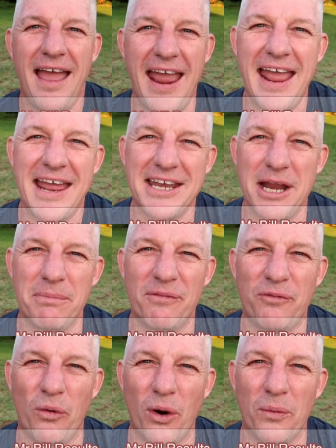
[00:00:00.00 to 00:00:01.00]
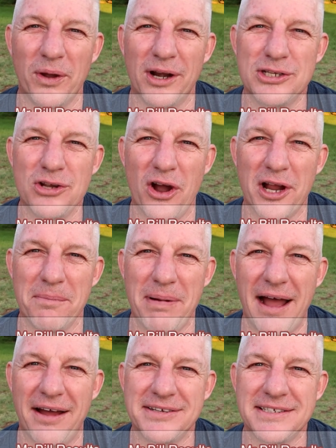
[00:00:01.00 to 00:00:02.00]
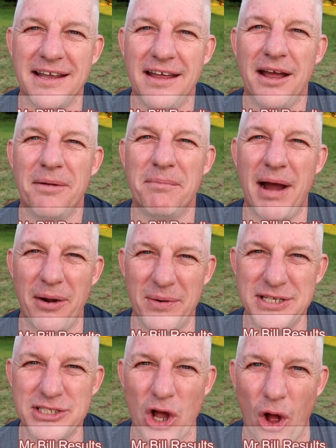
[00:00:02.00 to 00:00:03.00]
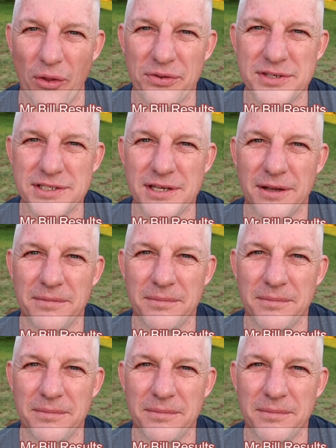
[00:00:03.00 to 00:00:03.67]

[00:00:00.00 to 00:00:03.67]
And number four, we're gonna talk about my results.